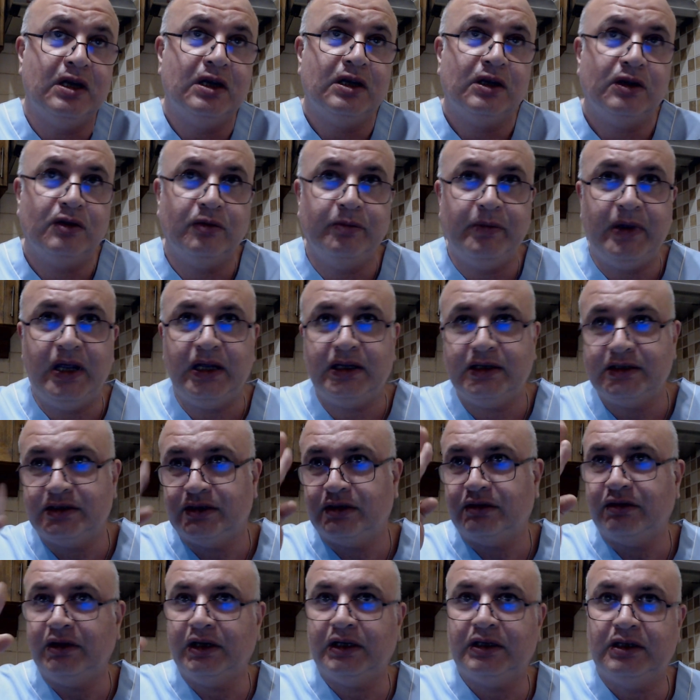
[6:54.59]
to make a
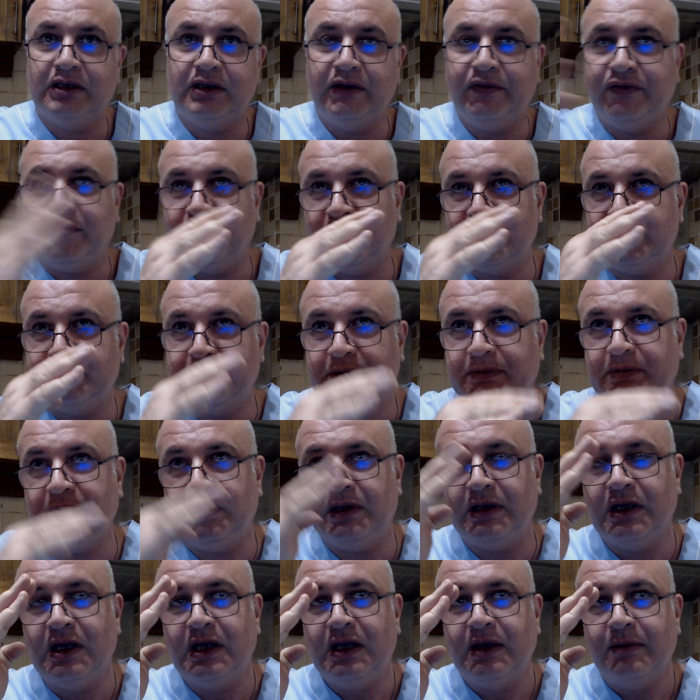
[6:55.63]
strict difference
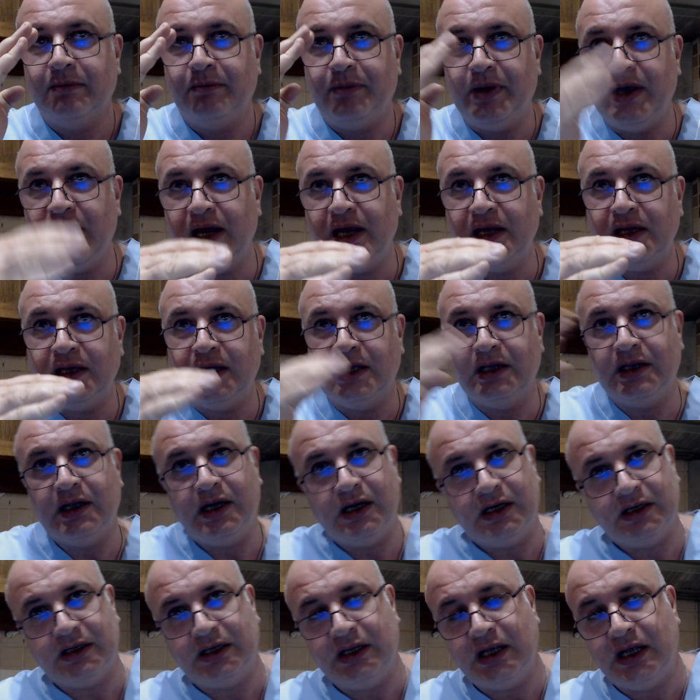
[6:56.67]
between pain and
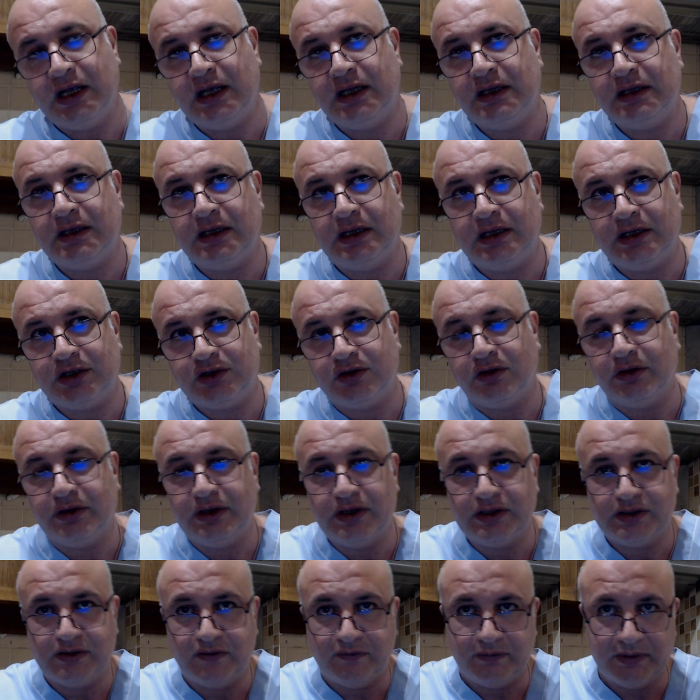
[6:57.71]
hard end and
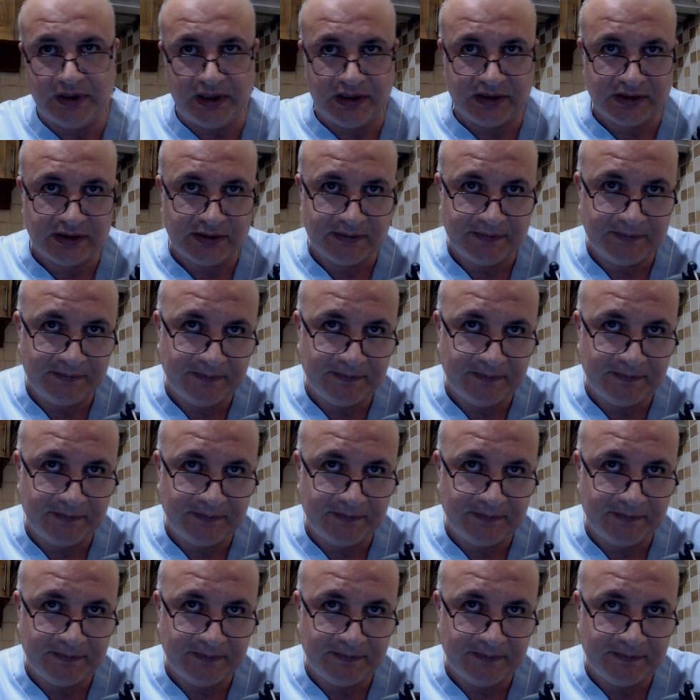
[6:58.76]
shortness of breath.